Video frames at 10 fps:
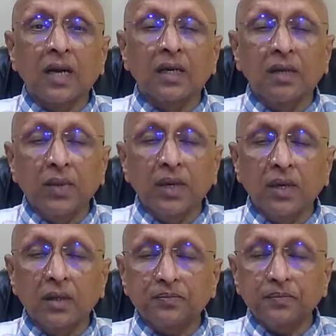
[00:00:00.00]
and
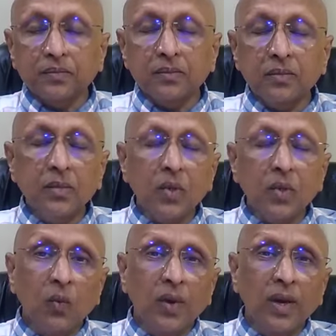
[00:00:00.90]
typical,
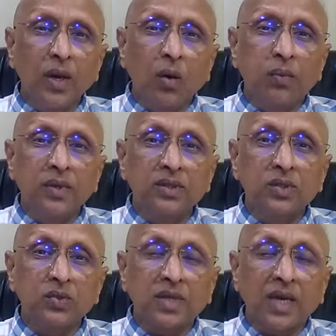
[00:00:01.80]
very
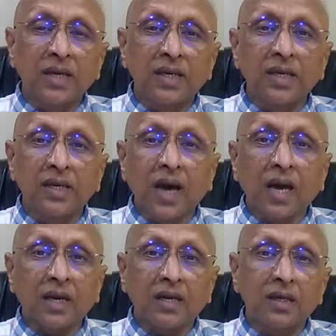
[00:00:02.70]
offensive, scanty,
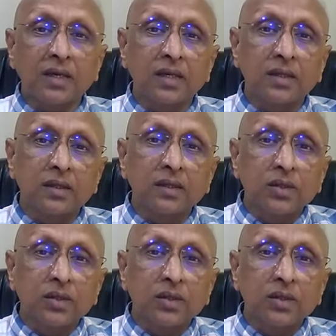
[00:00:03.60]
dark colored